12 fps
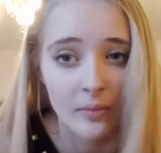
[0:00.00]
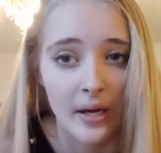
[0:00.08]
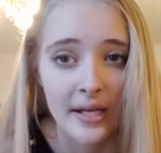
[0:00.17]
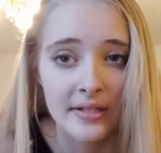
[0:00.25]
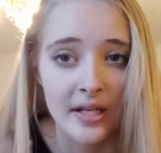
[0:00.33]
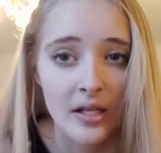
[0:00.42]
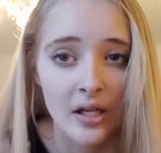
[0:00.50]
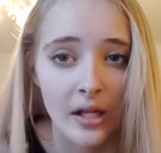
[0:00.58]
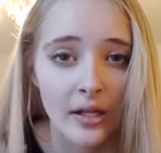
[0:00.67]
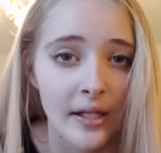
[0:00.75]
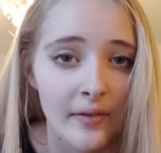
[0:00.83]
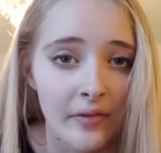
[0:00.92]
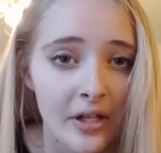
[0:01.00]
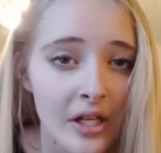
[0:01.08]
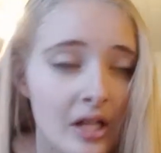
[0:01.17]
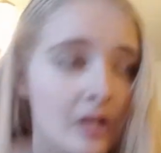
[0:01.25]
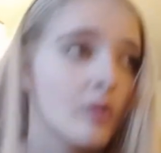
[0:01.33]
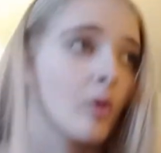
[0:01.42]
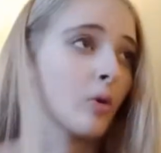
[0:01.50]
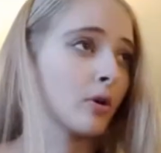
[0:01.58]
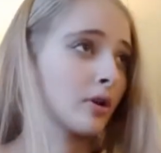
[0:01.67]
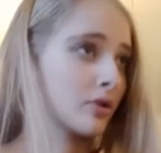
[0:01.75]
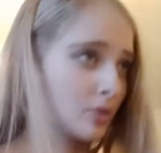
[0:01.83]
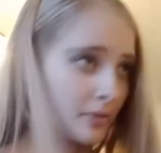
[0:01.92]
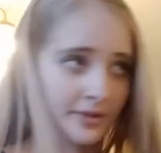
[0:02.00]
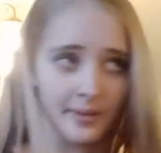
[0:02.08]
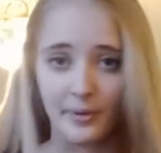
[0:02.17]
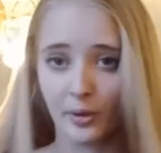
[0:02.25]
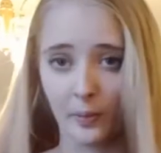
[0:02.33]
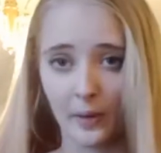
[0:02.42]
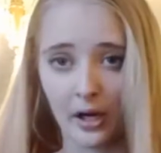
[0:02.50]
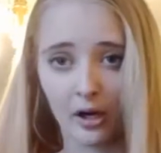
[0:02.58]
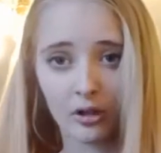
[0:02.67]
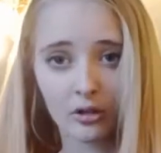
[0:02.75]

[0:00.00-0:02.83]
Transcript: basic and leaving it or doing something with my hair.